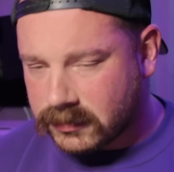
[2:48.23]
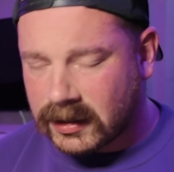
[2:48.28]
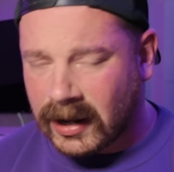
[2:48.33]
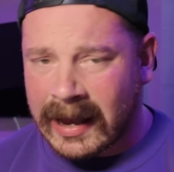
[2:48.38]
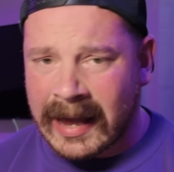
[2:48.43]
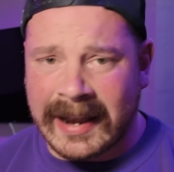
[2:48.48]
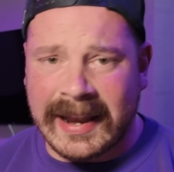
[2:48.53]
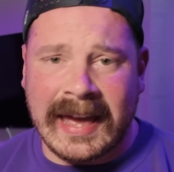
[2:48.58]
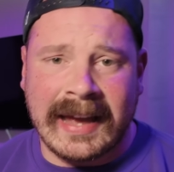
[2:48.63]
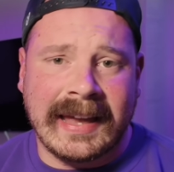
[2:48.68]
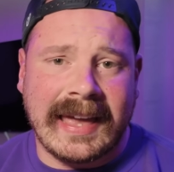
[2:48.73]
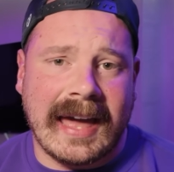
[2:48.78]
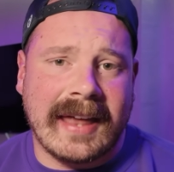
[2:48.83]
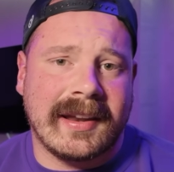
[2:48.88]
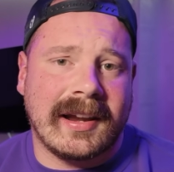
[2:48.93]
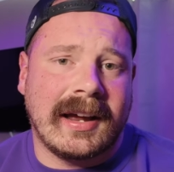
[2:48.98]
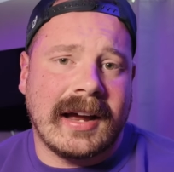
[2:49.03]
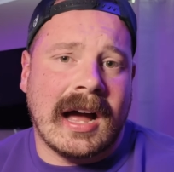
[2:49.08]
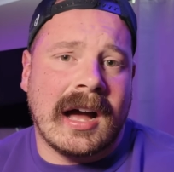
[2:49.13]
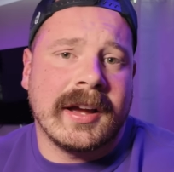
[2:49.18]
And
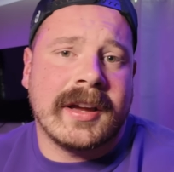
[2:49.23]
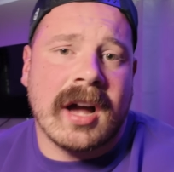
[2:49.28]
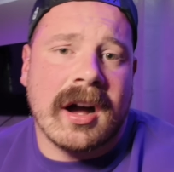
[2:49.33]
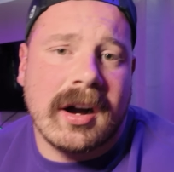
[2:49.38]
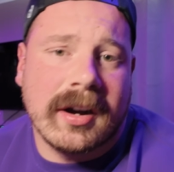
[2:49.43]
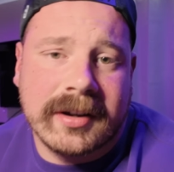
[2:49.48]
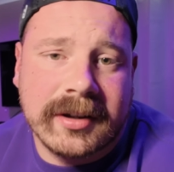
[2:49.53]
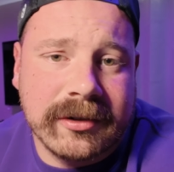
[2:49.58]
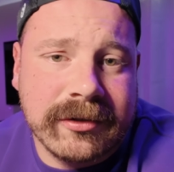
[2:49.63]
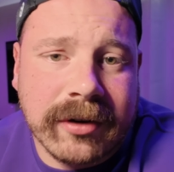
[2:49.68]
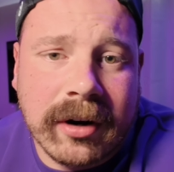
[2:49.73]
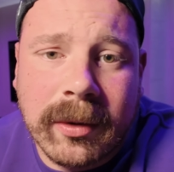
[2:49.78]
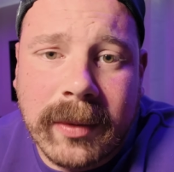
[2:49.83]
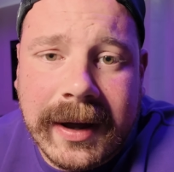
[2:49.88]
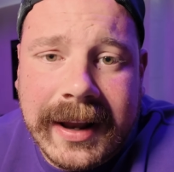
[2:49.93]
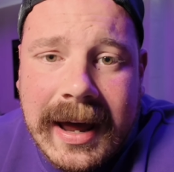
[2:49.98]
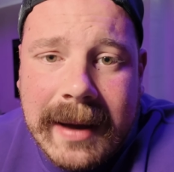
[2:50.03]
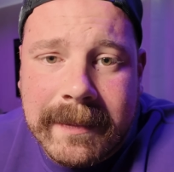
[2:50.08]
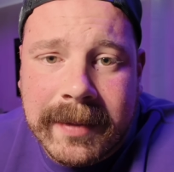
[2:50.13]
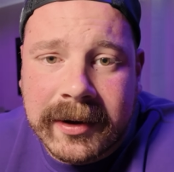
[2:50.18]
again, like, I can't control
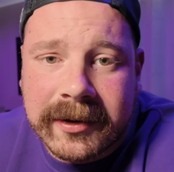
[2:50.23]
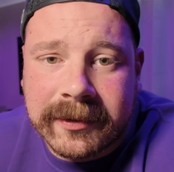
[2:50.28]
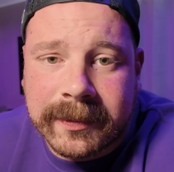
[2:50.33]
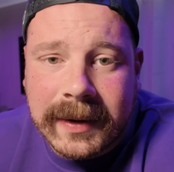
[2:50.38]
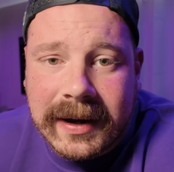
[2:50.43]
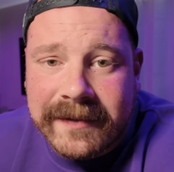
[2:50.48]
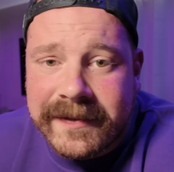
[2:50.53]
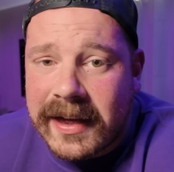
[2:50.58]
where that puts me.